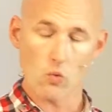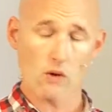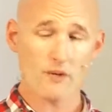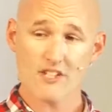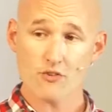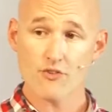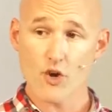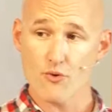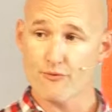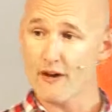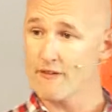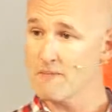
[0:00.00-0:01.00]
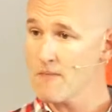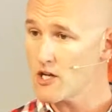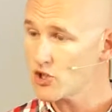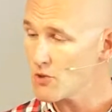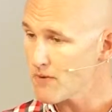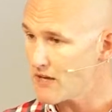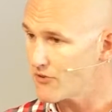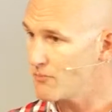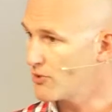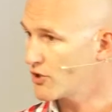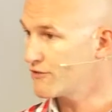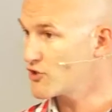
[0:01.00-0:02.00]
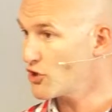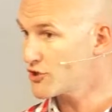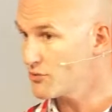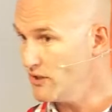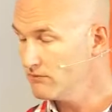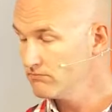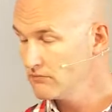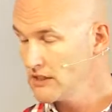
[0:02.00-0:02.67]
Well, we don't know very much about the book of Joshua.